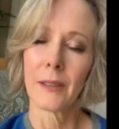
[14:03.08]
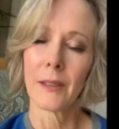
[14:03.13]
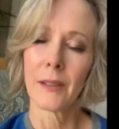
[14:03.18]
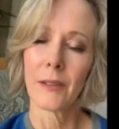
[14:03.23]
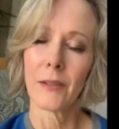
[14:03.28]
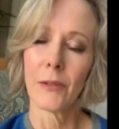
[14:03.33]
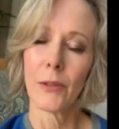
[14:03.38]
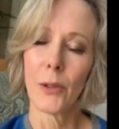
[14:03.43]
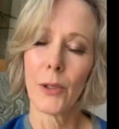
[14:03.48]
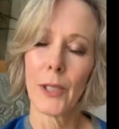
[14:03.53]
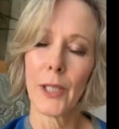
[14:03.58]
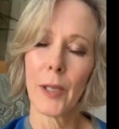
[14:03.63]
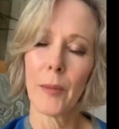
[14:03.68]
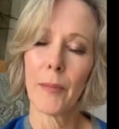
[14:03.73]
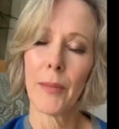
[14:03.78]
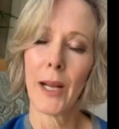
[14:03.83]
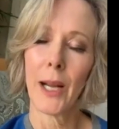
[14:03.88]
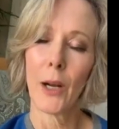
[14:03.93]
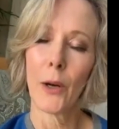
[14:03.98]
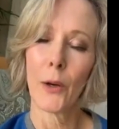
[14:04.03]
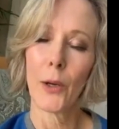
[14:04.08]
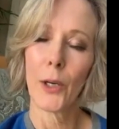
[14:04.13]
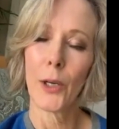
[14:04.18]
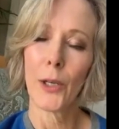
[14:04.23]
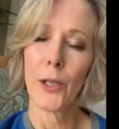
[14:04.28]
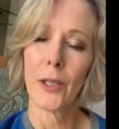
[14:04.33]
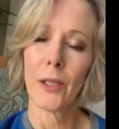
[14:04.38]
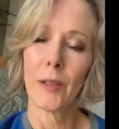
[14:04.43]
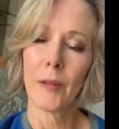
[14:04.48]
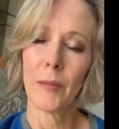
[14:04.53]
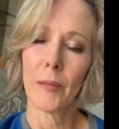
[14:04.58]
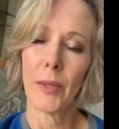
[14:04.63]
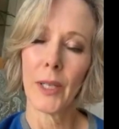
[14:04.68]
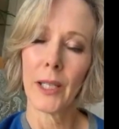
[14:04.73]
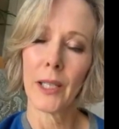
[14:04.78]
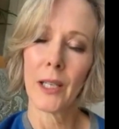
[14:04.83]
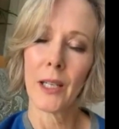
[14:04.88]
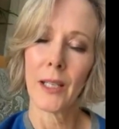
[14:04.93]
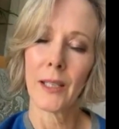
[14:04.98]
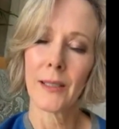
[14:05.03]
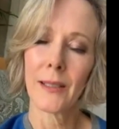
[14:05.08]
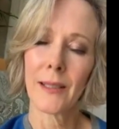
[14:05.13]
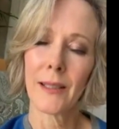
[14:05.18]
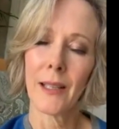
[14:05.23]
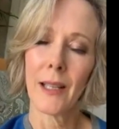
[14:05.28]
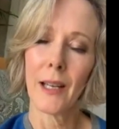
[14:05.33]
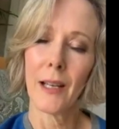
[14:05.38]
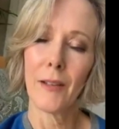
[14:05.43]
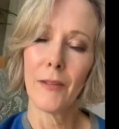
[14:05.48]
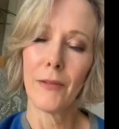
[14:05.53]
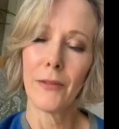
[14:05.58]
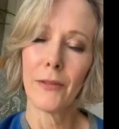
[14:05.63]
fully empowered by God's love,